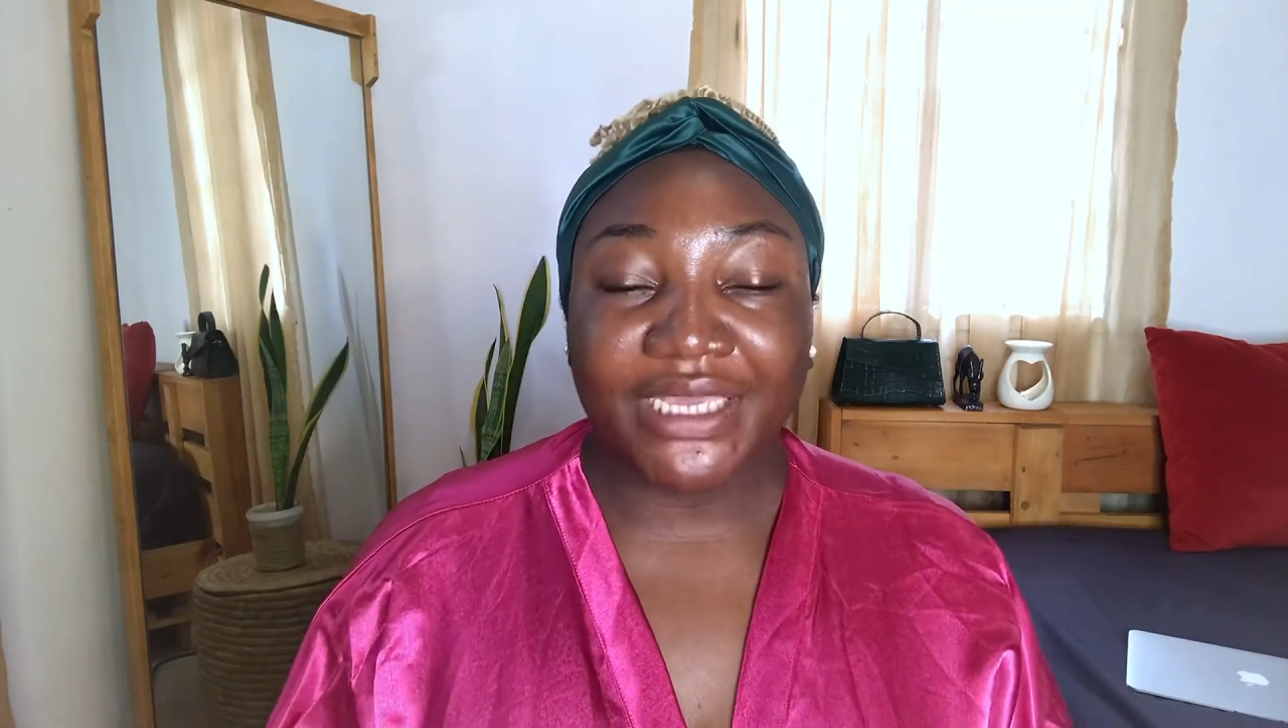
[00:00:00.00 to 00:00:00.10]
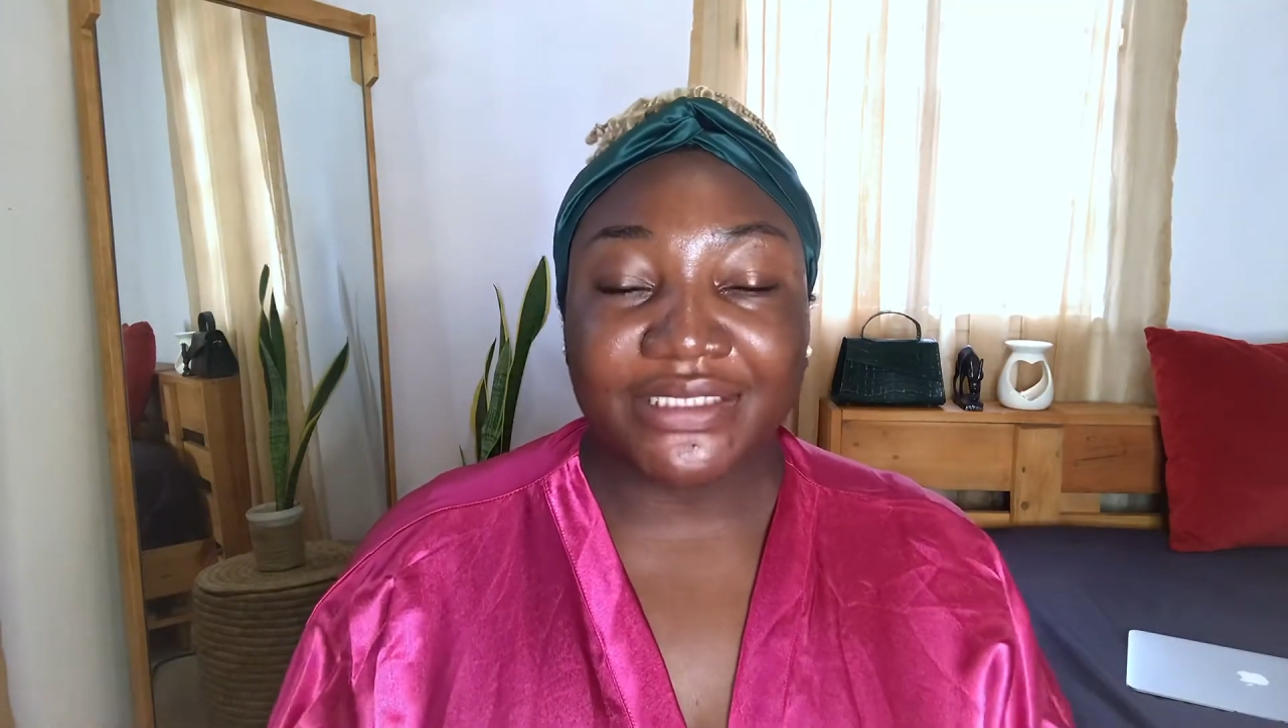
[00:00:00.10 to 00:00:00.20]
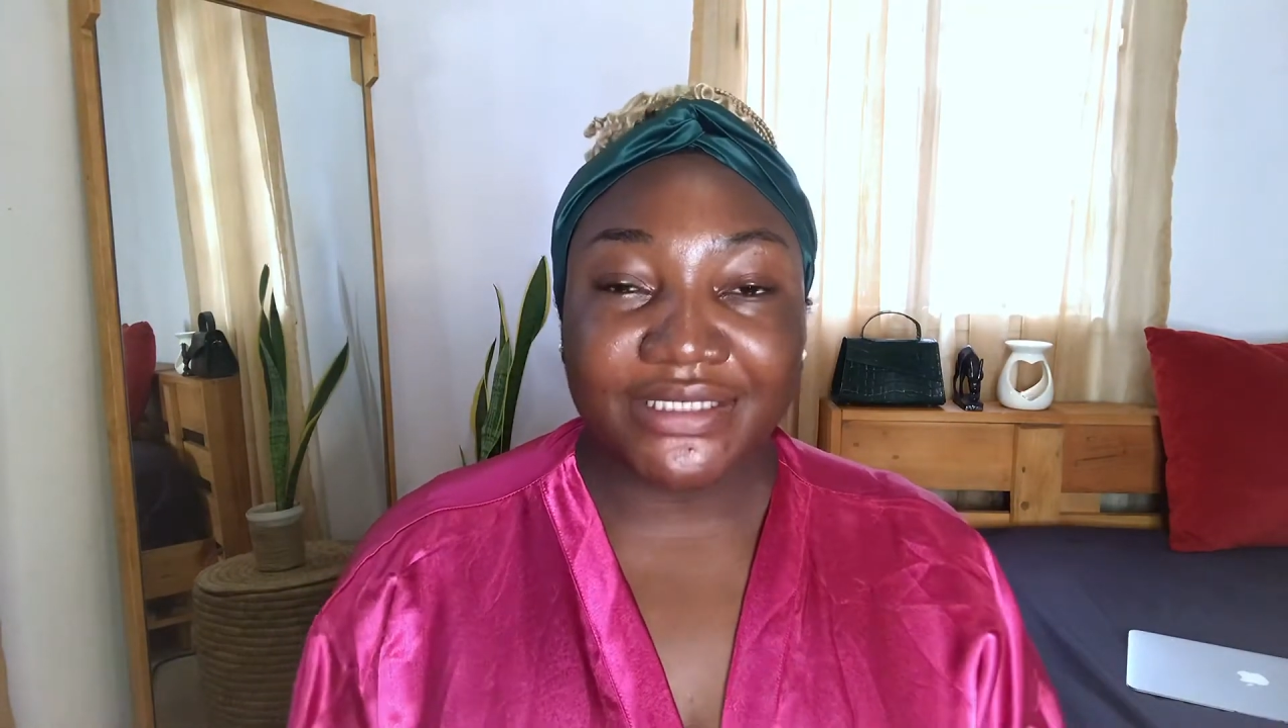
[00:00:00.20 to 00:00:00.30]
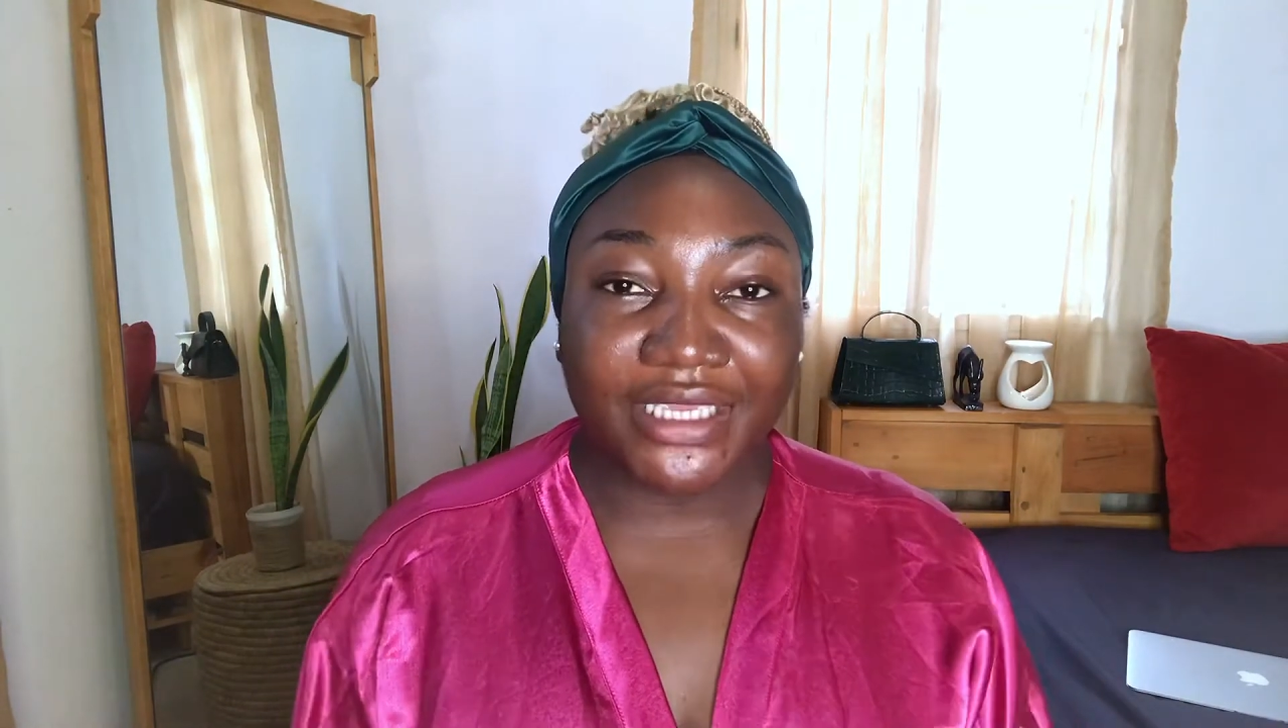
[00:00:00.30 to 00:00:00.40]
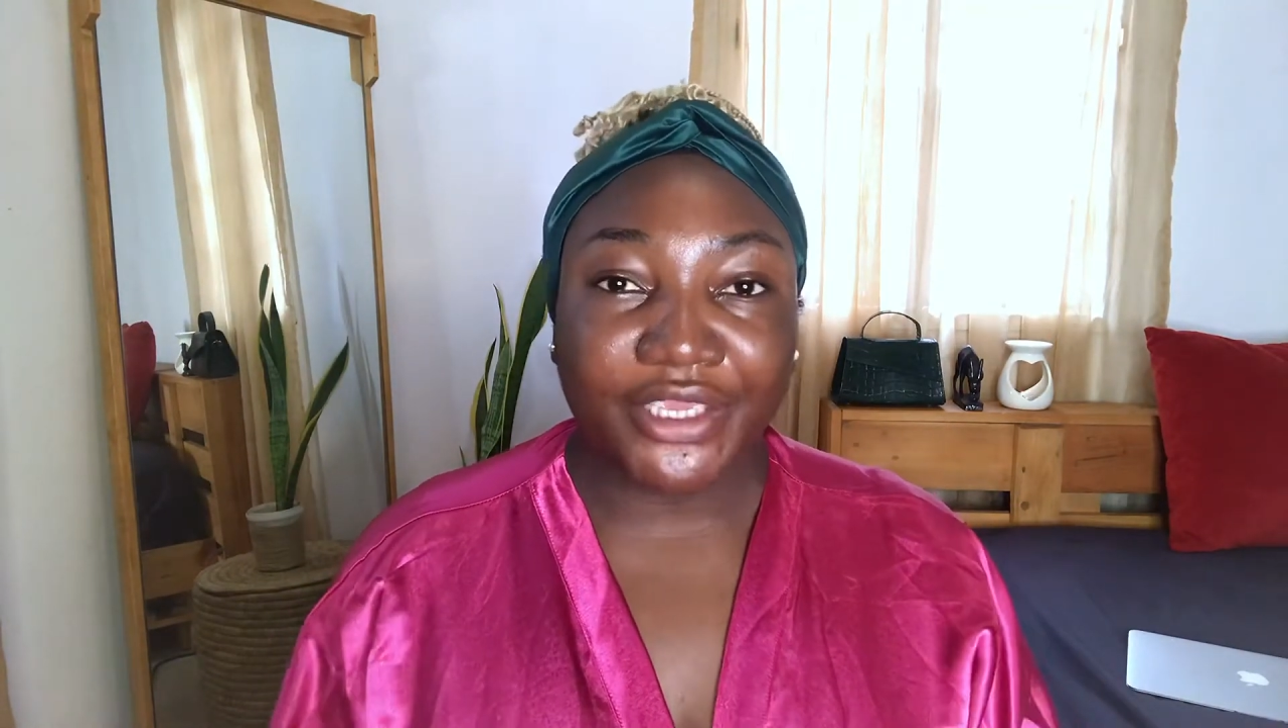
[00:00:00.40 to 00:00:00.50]

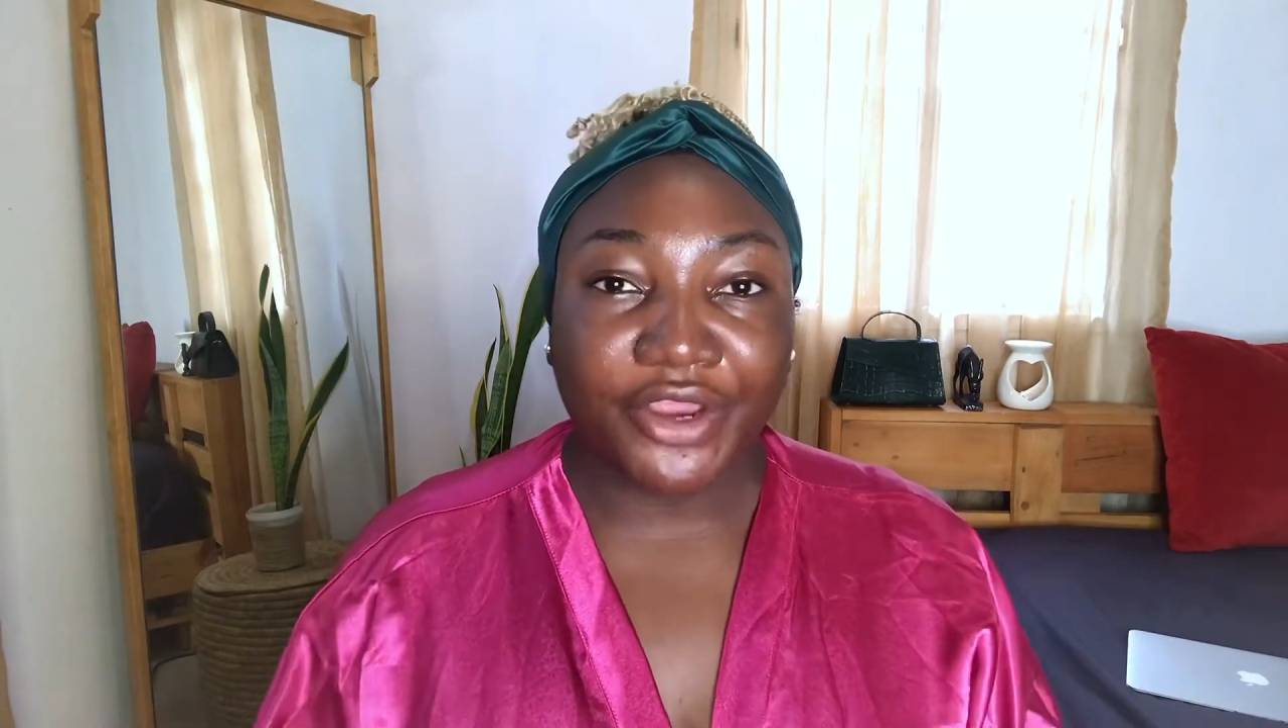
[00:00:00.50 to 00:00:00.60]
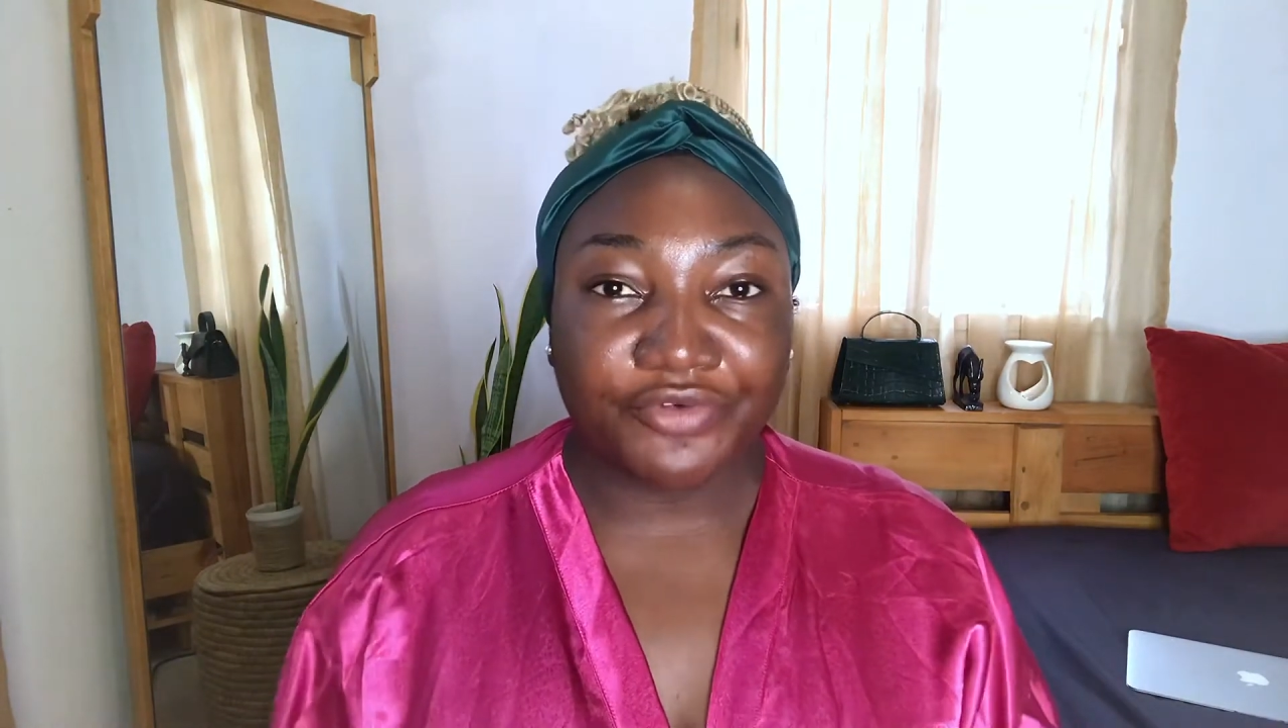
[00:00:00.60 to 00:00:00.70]
skincare